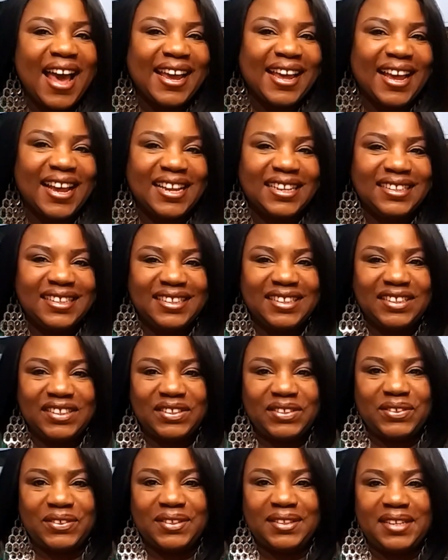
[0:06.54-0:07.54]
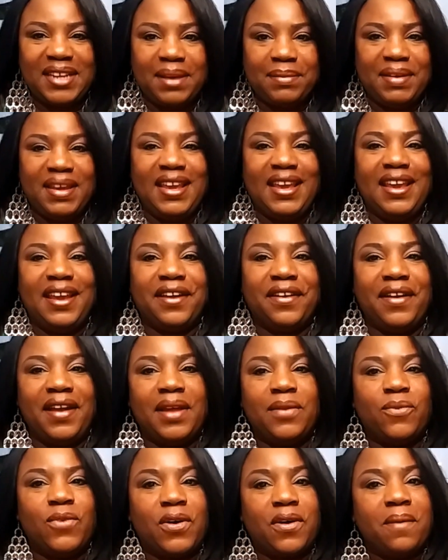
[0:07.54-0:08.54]
Hi guys, this is your girl Tammy here
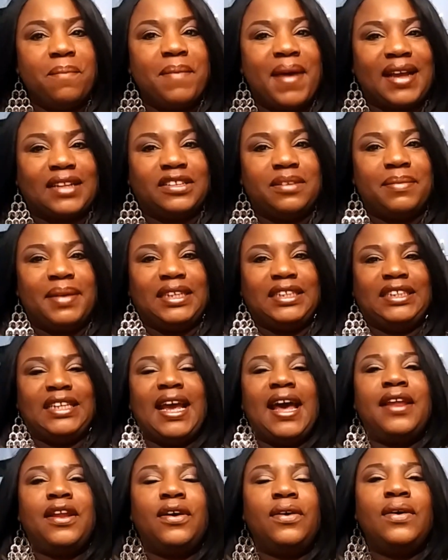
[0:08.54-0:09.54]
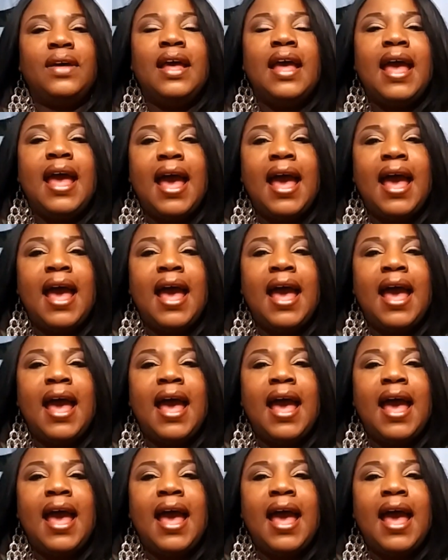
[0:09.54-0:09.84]
and welcome back to my channel.